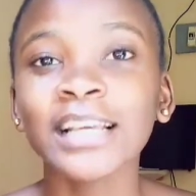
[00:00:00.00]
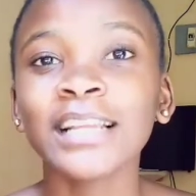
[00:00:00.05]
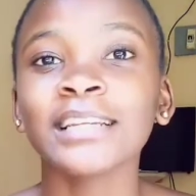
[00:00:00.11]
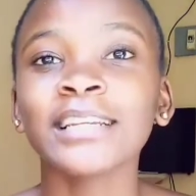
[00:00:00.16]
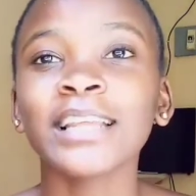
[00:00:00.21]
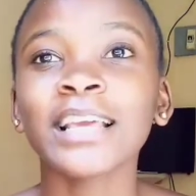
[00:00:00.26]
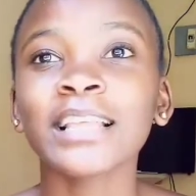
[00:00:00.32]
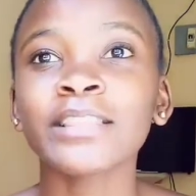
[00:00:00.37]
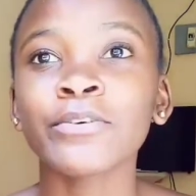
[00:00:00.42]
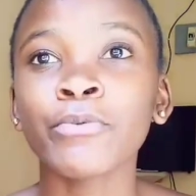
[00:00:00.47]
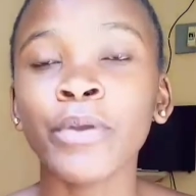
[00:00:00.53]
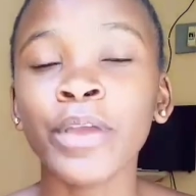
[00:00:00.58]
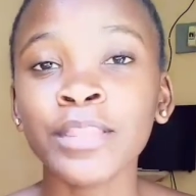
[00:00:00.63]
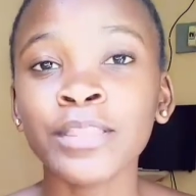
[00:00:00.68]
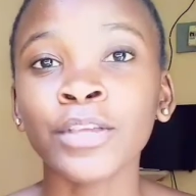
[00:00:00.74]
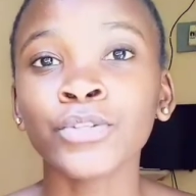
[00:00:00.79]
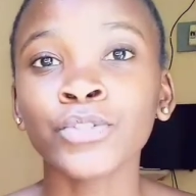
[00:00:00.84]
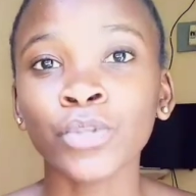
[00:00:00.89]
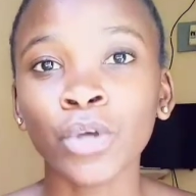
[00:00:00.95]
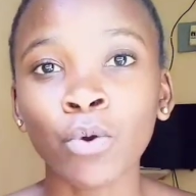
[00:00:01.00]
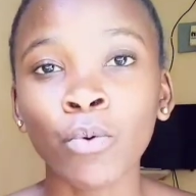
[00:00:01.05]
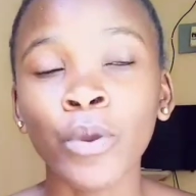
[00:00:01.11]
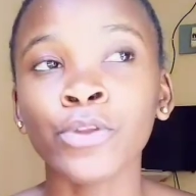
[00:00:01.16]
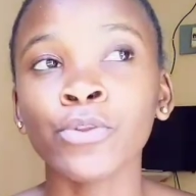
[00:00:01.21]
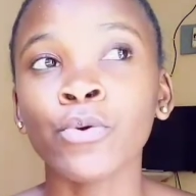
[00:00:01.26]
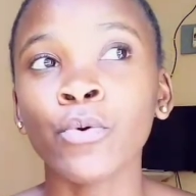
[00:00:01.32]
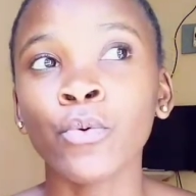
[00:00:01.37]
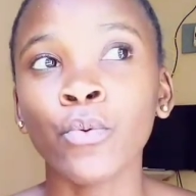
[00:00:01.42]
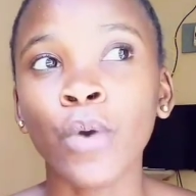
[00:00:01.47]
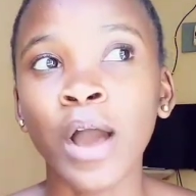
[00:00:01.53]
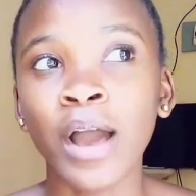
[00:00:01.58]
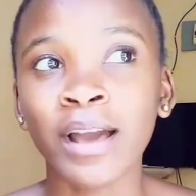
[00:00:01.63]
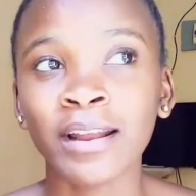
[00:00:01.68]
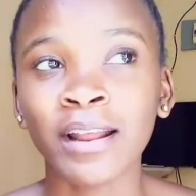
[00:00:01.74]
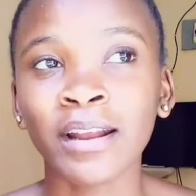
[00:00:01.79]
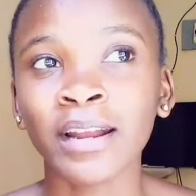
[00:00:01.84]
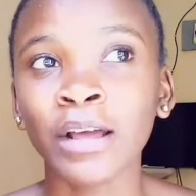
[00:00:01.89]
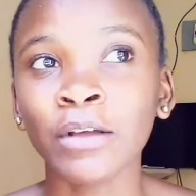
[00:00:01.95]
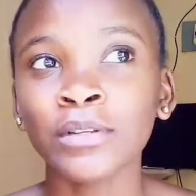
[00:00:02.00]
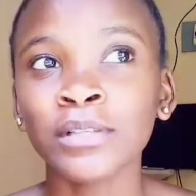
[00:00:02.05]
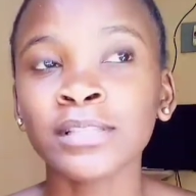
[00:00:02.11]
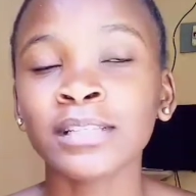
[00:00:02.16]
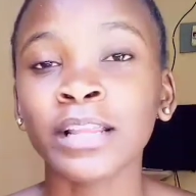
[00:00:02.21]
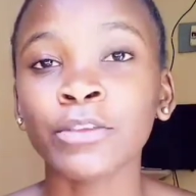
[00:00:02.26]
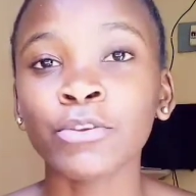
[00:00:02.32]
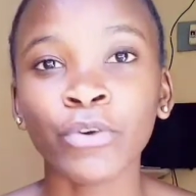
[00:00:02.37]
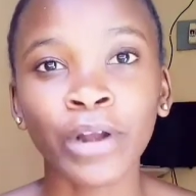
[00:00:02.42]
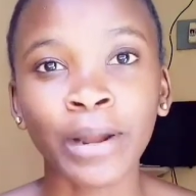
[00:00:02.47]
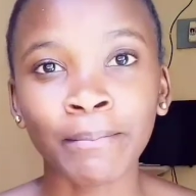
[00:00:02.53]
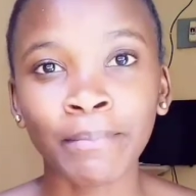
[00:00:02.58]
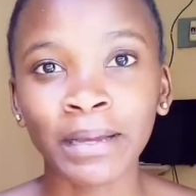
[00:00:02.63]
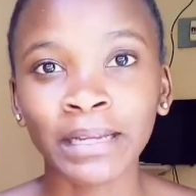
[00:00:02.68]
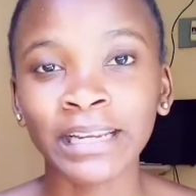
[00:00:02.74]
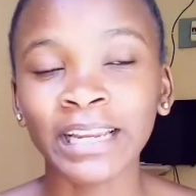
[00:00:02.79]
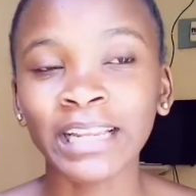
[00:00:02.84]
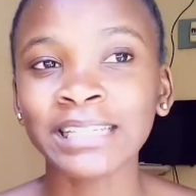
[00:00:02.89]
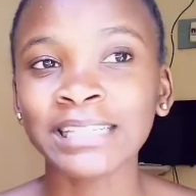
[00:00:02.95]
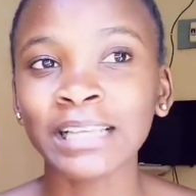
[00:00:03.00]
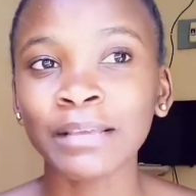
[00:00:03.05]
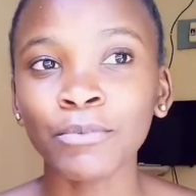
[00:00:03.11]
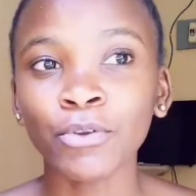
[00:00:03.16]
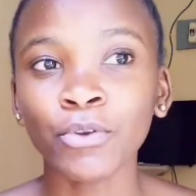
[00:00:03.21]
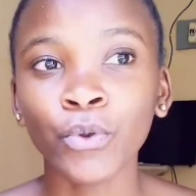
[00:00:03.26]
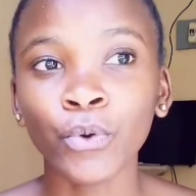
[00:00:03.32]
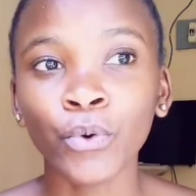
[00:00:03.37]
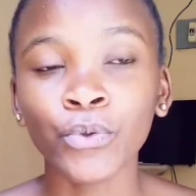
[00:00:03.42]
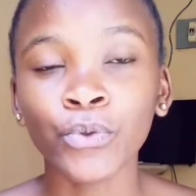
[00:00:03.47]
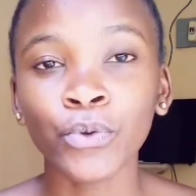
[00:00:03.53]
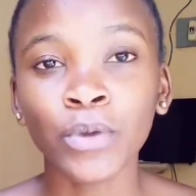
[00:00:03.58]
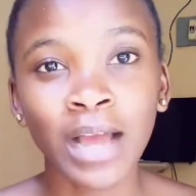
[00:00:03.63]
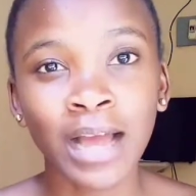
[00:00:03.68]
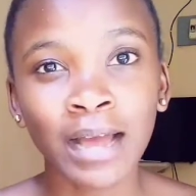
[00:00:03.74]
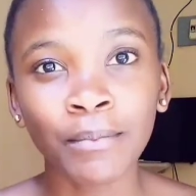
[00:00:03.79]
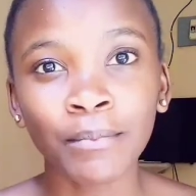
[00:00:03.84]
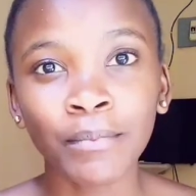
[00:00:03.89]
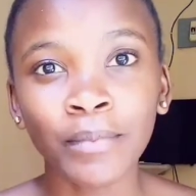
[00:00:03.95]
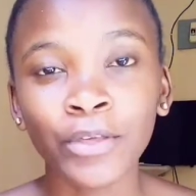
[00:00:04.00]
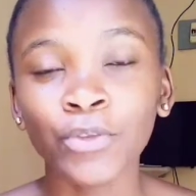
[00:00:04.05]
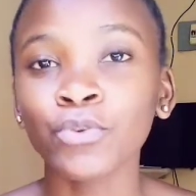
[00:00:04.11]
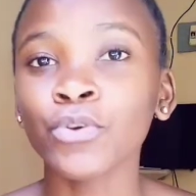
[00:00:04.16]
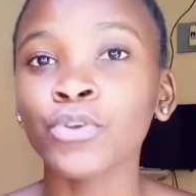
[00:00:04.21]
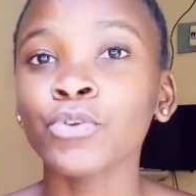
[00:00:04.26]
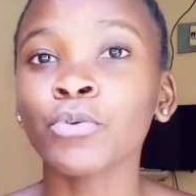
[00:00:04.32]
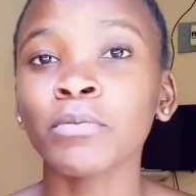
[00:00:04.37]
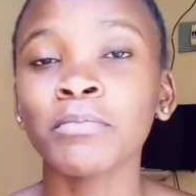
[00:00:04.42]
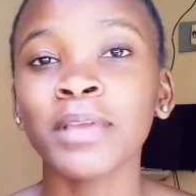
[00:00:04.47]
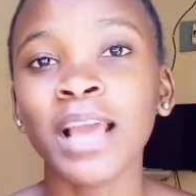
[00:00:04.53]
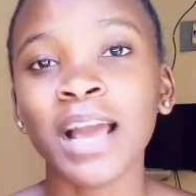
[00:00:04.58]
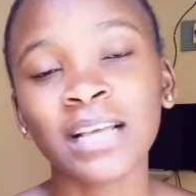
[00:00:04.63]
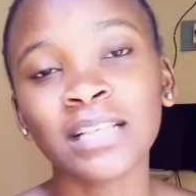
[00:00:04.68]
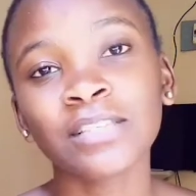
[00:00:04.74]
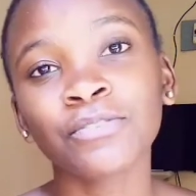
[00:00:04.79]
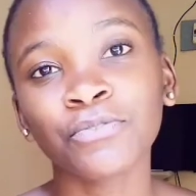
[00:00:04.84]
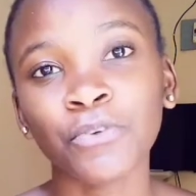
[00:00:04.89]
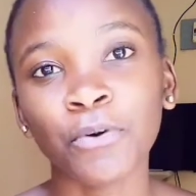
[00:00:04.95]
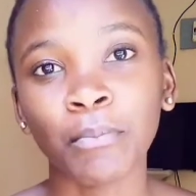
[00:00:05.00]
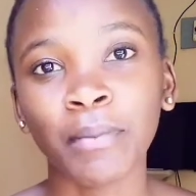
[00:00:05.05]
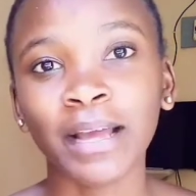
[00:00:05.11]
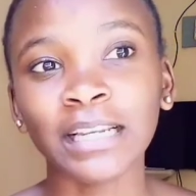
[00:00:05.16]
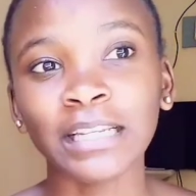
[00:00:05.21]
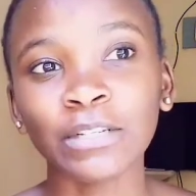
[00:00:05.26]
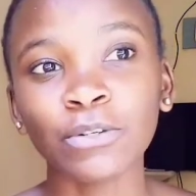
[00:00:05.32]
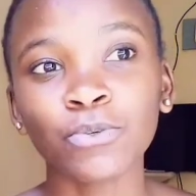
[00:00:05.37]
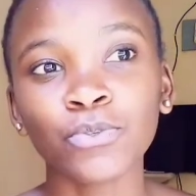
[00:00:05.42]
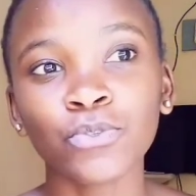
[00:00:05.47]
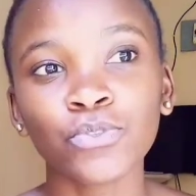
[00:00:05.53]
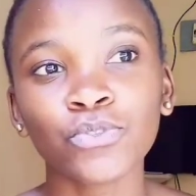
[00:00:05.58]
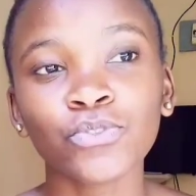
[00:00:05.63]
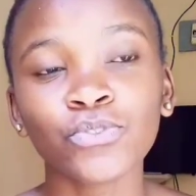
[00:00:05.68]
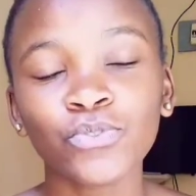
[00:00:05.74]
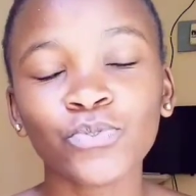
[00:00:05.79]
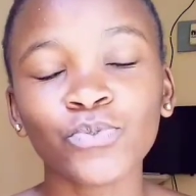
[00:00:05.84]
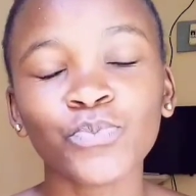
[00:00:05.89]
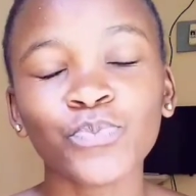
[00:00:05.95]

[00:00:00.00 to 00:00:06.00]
like the way they talk when you are around it's like you're a burden anytime you know you come you know you'll be asked for money because